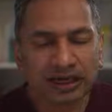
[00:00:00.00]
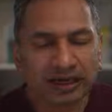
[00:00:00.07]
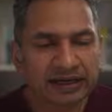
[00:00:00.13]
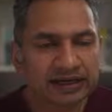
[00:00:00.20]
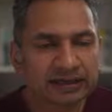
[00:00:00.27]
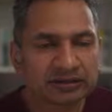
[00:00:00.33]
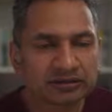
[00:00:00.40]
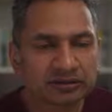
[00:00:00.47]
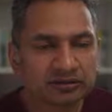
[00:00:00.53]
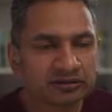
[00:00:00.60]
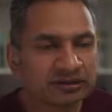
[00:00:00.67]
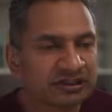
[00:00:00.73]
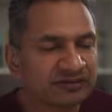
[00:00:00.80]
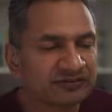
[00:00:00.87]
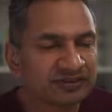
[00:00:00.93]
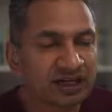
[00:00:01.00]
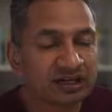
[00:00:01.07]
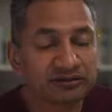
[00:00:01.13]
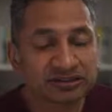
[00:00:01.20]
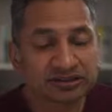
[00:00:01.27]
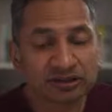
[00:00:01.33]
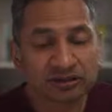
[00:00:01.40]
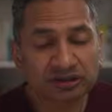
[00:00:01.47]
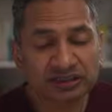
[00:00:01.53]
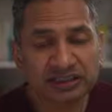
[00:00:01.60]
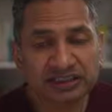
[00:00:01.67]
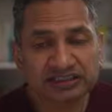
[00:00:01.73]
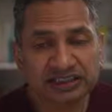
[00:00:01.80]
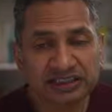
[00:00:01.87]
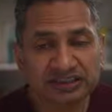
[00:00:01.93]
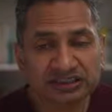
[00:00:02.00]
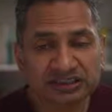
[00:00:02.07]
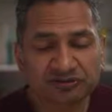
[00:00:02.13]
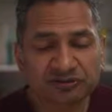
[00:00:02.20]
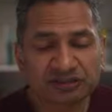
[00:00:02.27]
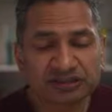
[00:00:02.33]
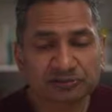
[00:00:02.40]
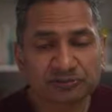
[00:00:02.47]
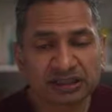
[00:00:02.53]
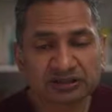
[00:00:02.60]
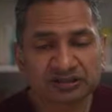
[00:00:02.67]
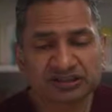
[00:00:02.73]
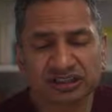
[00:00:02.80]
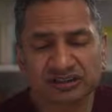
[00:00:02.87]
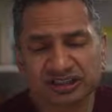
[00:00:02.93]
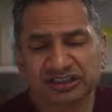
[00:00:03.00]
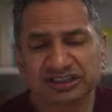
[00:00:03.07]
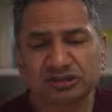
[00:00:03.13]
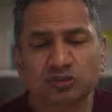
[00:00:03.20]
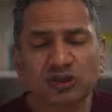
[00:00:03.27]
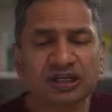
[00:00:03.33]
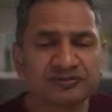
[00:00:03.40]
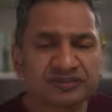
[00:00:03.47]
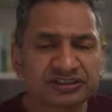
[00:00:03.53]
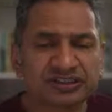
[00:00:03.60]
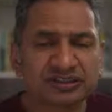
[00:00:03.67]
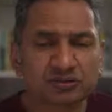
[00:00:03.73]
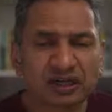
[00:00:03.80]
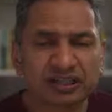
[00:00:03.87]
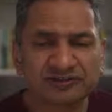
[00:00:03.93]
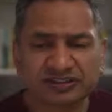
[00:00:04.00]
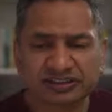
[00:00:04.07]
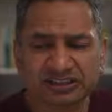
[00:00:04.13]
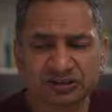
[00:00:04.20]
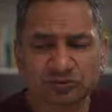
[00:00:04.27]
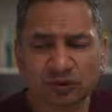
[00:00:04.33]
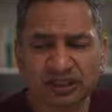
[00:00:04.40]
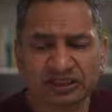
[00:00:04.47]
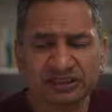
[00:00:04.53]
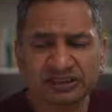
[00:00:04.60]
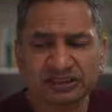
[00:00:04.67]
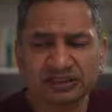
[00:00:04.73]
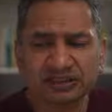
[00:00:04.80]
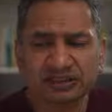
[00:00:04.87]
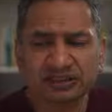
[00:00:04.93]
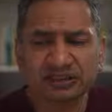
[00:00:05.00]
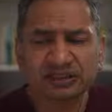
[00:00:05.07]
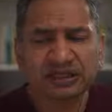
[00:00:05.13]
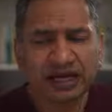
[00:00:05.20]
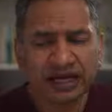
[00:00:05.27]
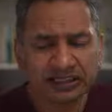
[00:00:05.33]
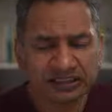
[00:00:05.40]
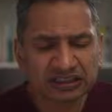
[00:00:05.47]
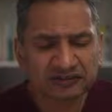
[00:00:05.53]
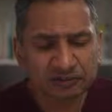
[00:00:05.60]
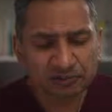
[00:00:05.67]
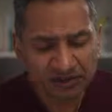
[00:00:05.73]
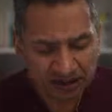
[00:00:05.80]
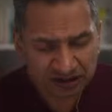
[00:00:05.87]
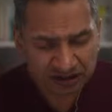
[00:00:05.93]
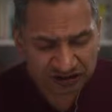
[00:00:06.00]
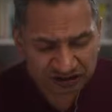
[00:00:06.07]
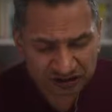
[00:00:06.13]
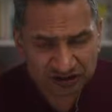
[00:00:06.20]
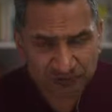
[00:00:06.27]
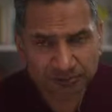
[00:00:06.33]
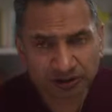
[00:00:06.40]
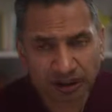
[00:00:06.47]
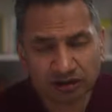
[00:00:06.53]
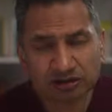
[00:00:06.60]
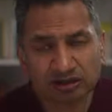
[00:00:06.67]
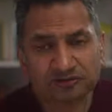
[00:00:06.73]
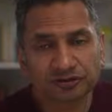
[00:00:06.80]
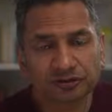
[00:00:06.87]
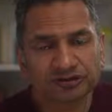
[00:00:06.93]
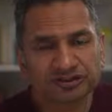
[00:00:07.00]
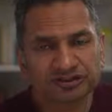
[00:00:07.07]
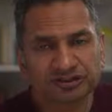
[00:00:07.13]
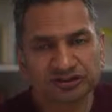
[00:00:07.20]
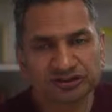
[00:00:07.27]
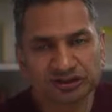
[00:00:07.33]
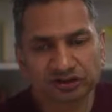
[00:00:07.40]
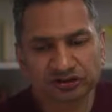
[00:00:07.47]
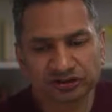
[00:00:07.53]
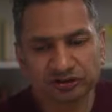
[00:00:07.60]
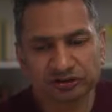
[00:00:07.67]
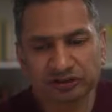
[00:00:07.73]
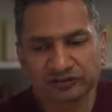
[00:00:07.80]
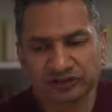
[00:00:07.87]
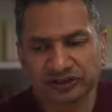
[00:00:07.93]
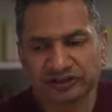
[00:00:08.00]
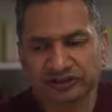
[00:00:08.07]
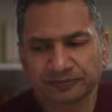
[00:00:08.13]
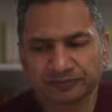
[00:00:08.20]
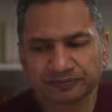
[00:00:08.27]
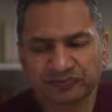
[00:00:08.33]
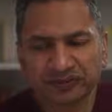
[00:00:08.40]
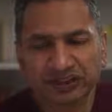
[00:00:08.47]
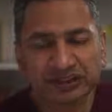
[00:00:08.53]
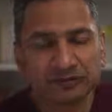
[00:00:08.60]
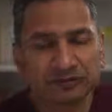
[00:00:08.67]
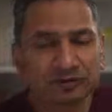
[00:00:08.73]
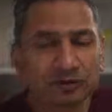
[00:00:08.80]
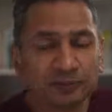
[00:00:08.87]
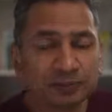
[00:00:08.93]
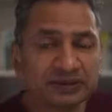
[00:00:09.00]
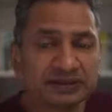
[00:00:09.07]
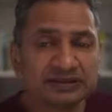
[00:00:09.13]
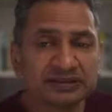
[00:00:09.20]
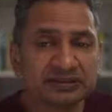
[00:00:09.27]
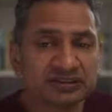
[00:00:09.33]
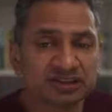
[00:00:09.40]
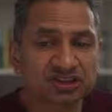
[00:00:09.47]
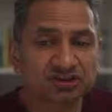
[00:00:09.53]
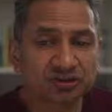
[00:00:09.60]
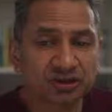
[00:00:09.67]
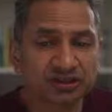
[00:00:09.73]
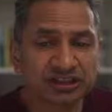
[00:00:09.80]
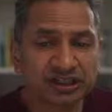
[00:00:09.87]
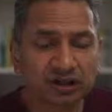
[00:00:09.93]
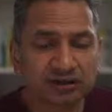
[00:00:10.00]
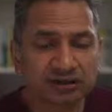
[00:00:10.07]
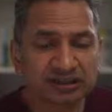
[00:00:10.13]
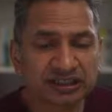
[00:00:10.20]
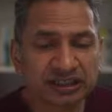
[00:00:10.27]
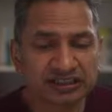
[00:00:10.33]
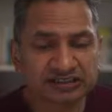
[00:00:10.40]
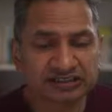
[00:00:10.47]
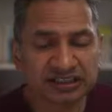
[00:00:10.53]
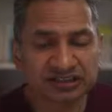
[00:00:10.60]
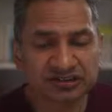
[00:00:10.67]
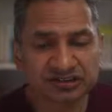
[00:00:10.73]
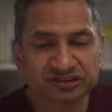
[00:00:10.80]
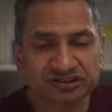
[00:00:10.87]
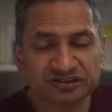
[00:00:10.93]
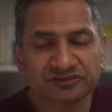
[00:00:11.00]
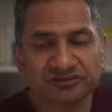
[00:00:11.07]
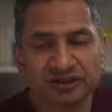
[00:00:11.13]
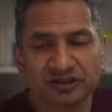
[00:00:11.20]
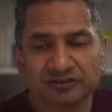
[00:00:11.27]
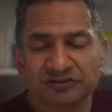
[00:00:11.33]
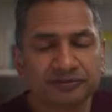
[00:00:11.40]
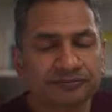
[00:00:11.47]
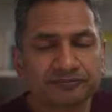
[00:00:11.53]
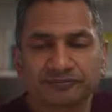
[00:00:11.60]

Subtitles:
And the various organisations have written back to say, this is why, this is why, this is why. And if a malicious blogger, for instance, got hold of it, then it would completely destroy the organisations involved.